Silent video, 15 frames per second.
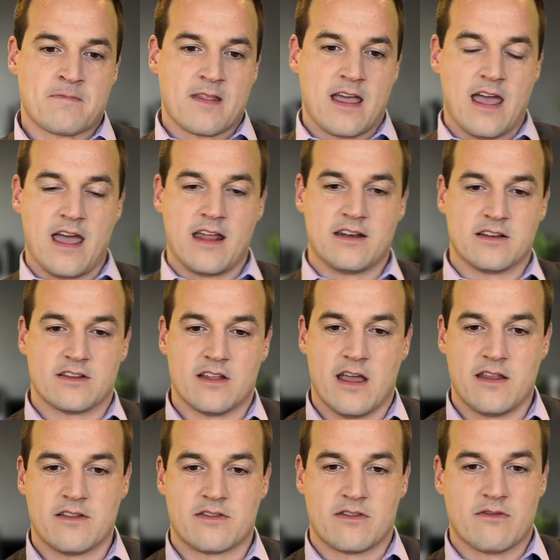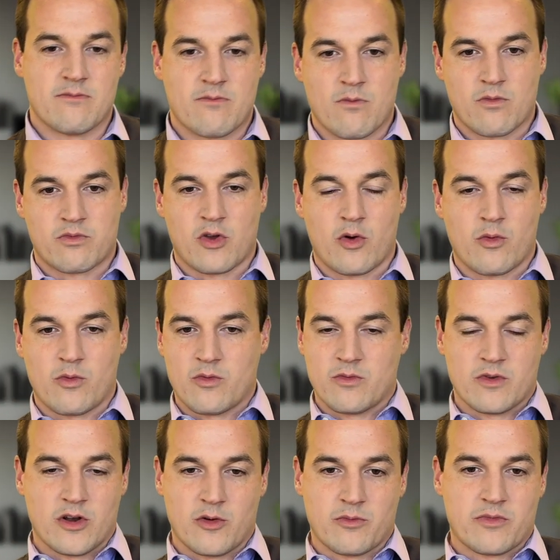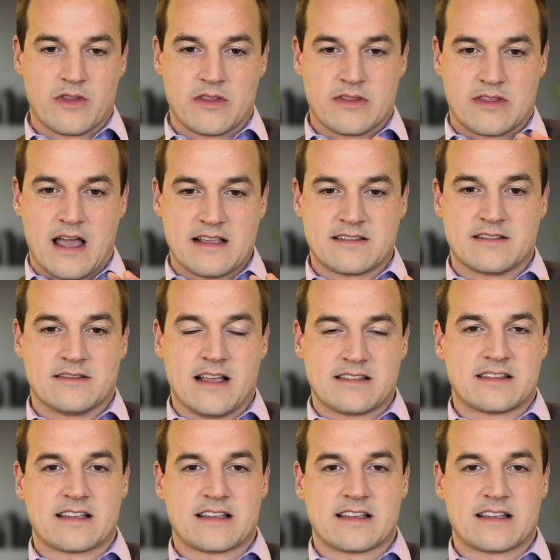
And so, that's the